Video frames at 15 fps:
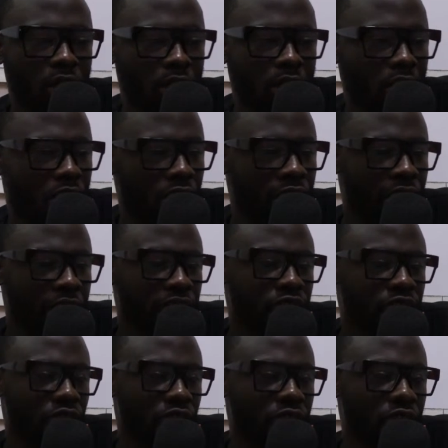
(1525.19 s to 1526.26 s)
Okay,
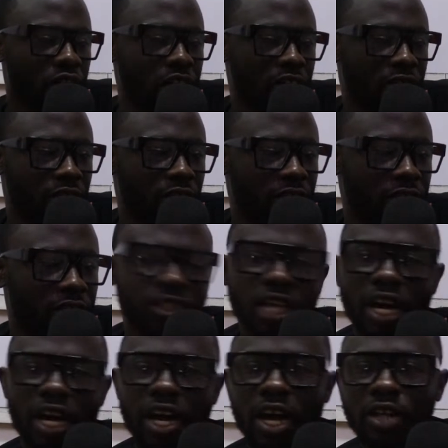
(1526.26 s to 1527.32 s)
so Alpha Isa
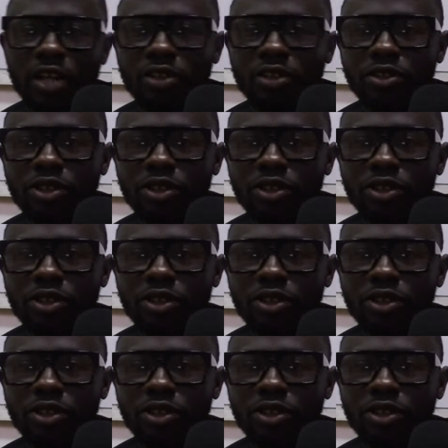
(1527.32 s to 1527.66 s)
Kanu,